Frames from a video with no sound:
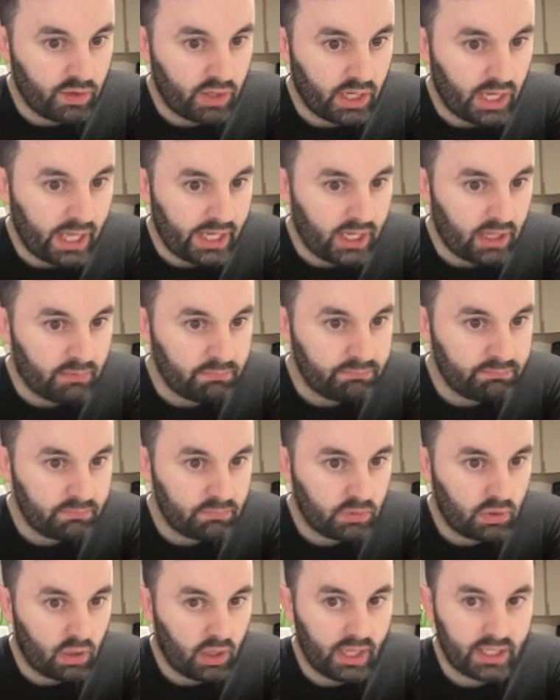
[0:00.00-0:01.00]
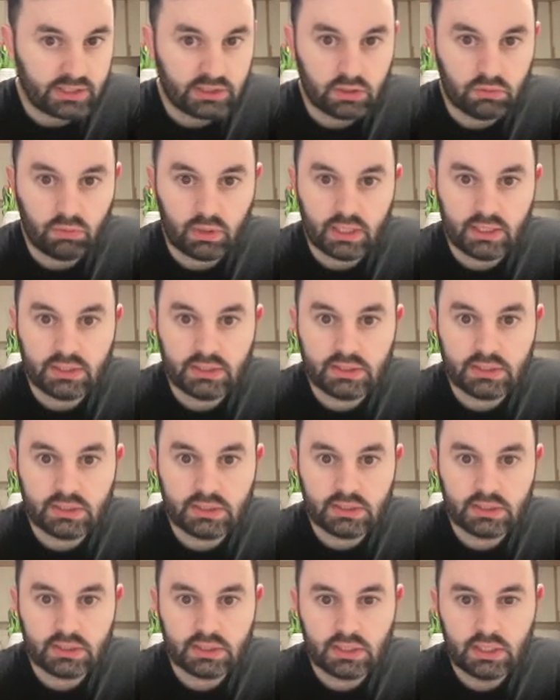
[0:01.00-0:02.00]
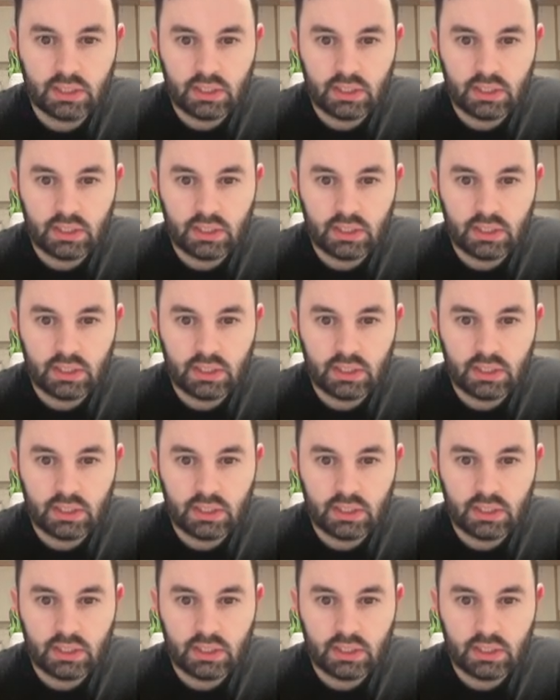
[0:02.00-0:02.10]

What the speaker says: than I am collection-wise.